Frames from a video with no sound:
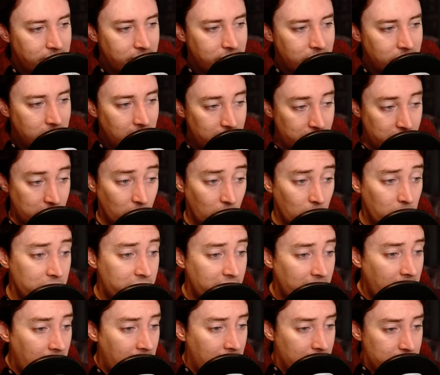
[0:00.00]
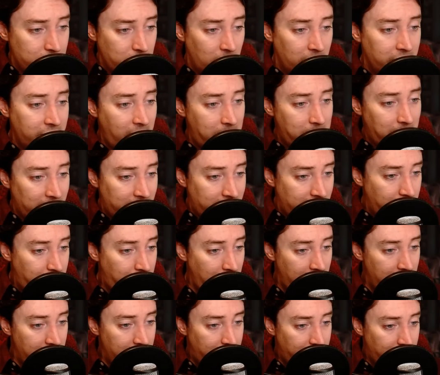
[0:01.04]
The school was a large one. There must have
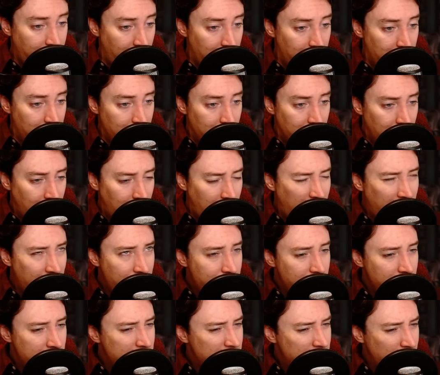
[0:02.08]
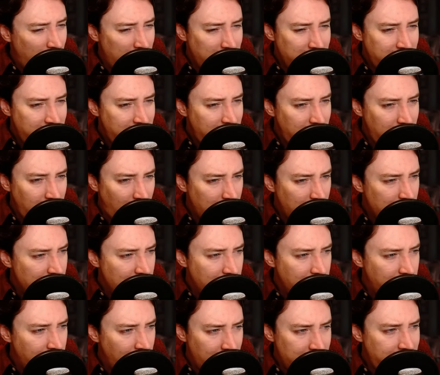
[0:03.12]
been from 120,
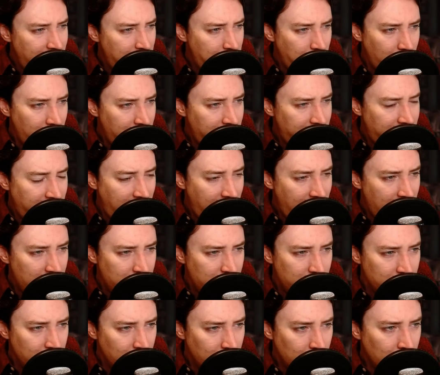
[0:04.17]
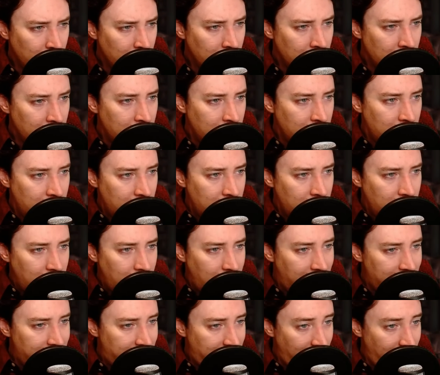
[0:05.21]
130 boys there, as a rule,
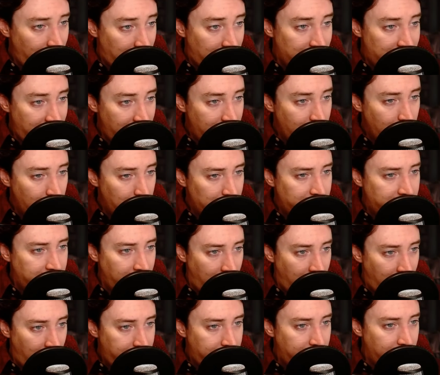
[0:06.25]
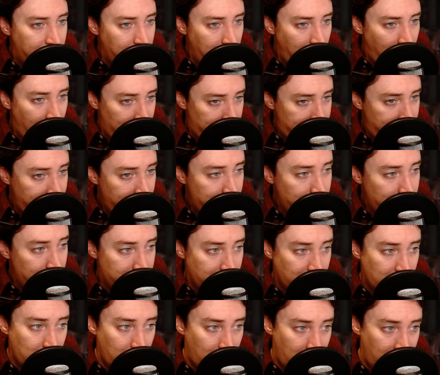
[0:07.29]
and so a considerable staff of masters was
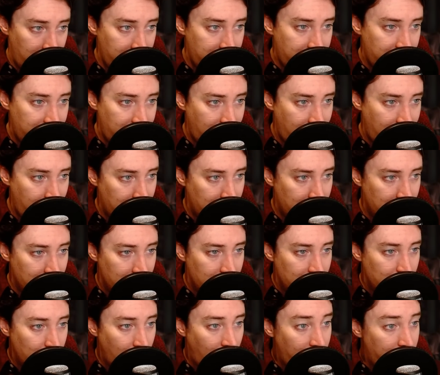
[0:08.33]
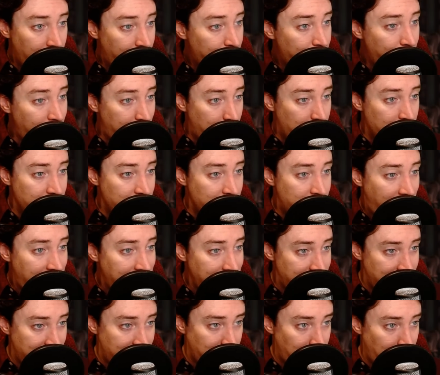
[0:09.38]
required, and there were rather frequent
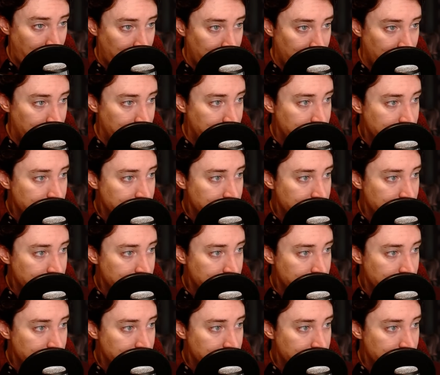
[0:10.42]
changes among them.